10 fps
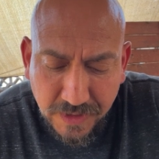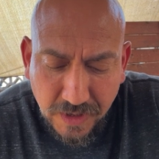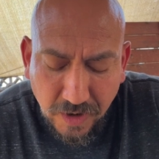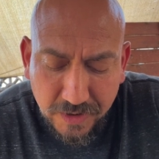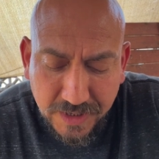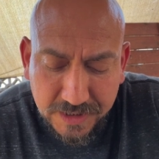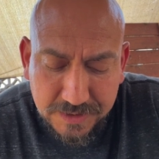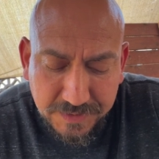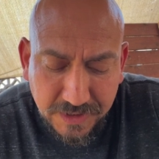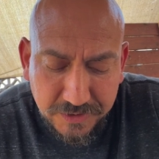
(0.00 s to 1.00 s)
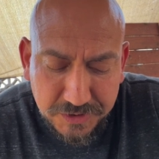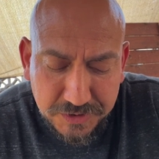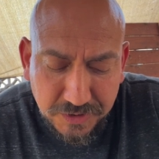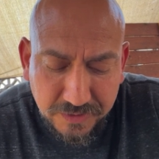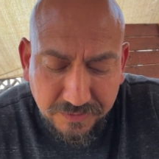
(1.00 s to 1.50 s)
are not to be
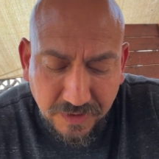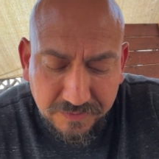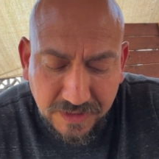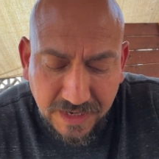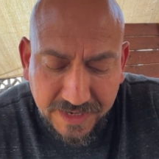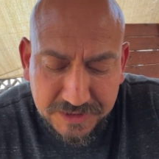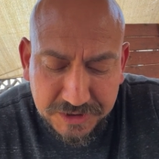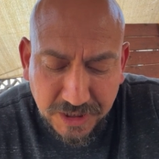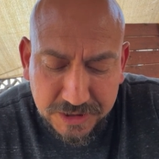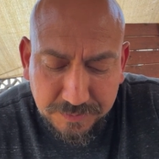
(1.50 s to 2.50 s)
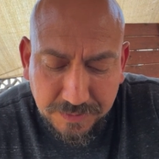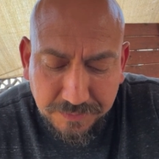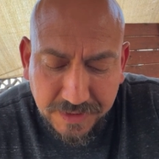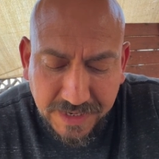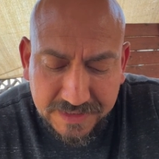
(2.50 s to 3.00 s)
understood of the last judgment,
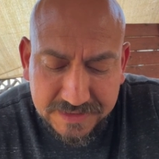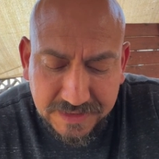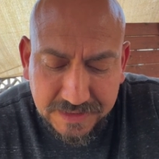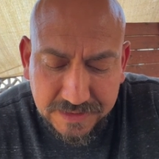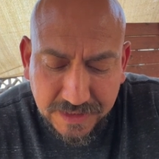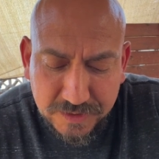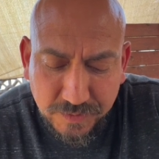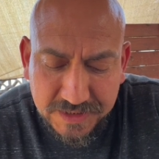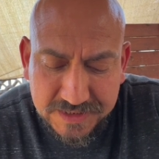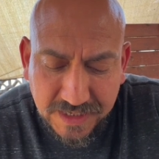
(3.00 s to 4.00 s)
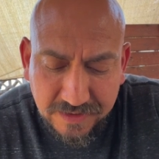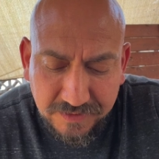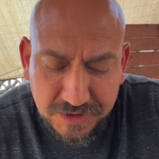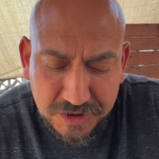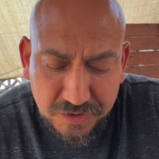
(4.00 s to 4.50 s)
but as we said, of
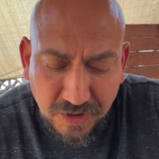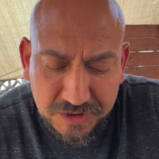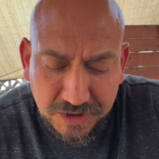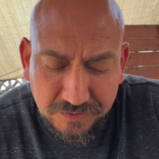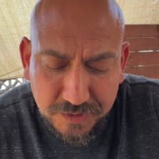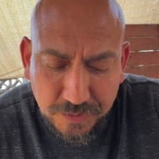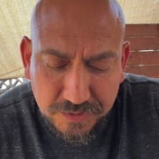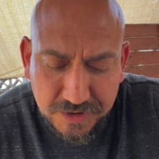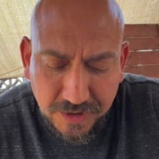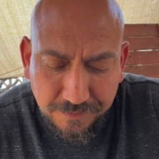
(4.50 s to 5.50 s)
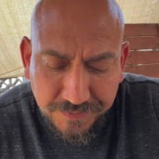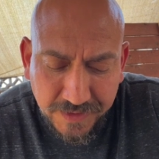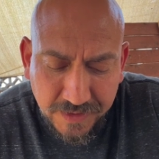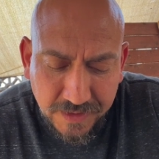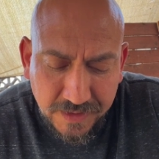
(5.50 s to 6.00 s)
the destruction of Jerusalem.
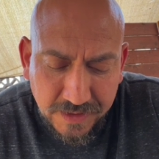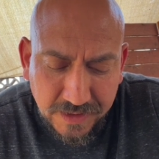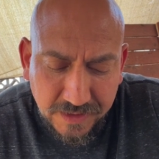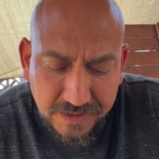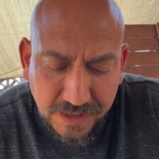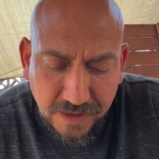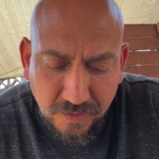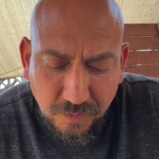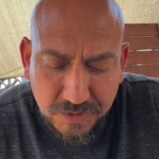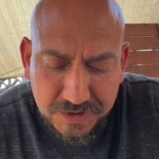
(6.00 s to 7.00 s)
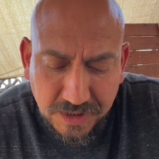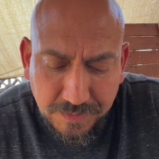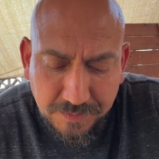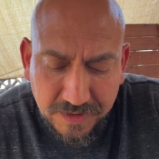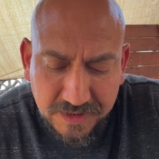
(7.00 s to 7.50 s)
There were
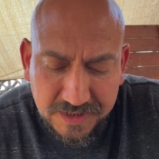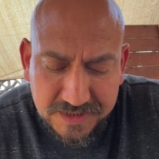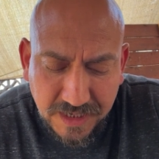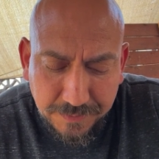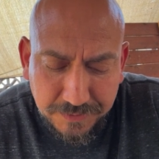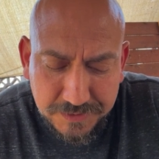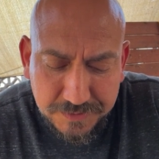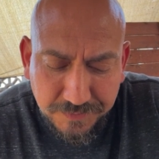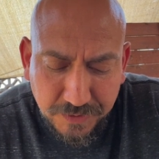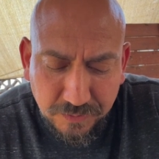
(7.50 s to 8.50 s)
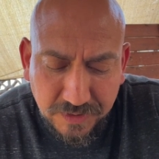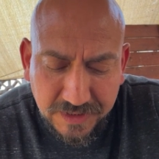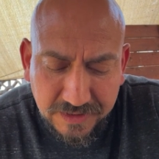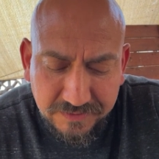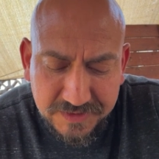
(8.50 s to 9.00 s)
some among the disciples who
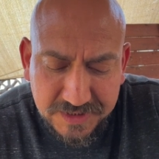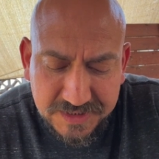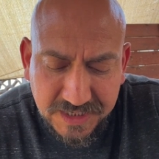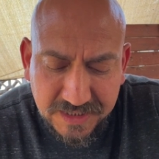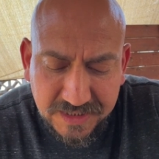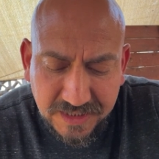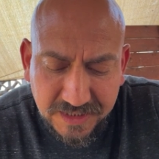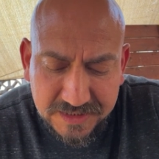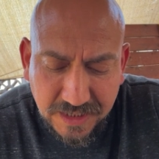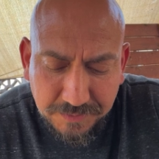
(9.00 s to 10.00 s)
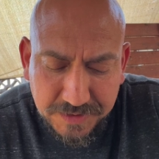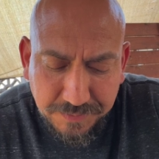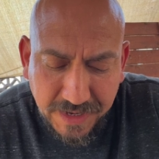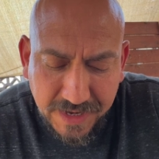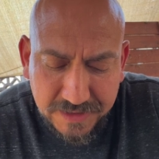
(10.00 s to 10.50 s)
lived to see the things come to
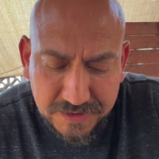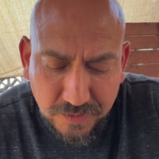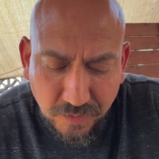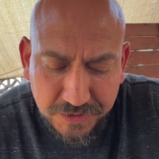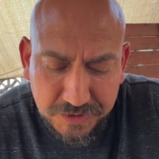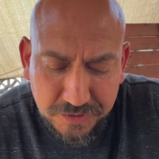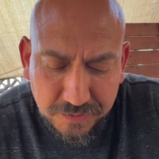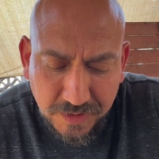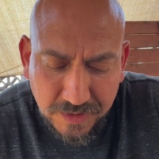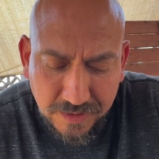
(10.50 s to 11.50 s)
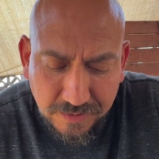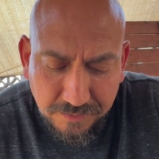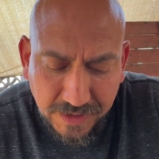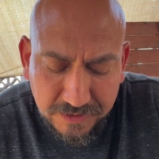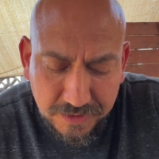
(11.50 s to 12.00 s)
pass, according to
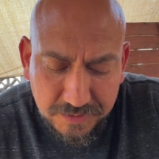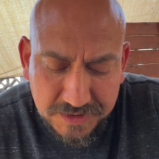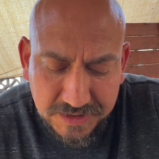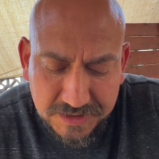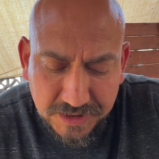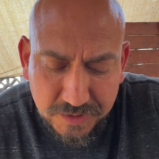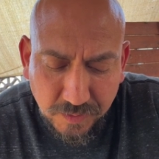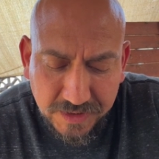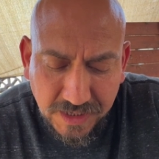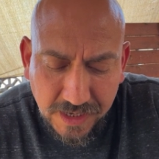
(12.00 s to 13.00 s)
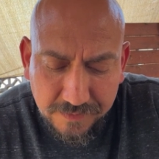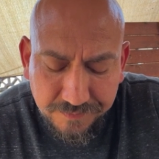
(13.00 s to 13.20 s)
Matthew 16:28.